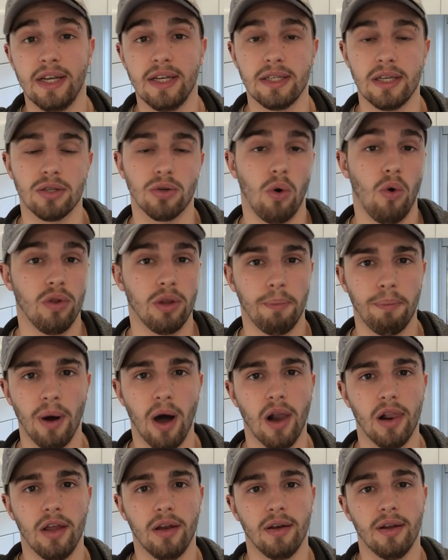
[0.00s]
releases all the
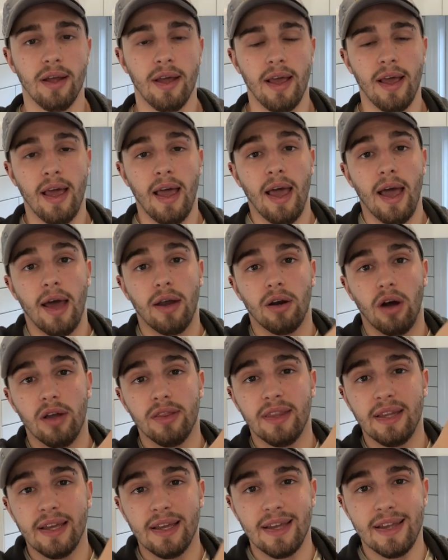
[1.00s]
pollen. And
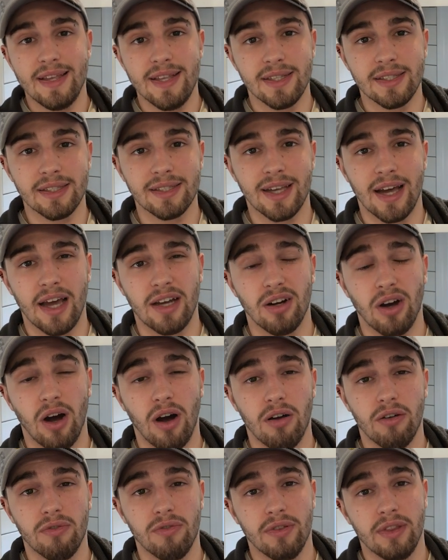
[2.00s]
on the inside
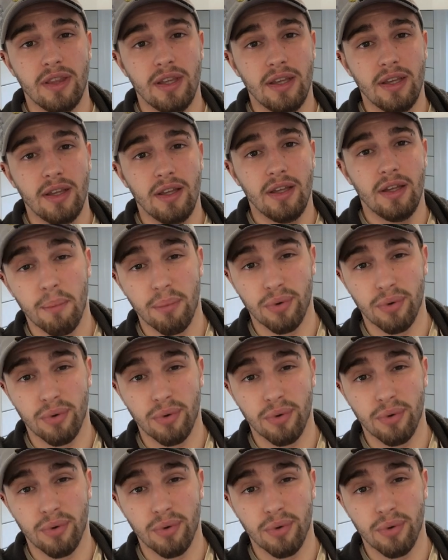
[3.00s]
of the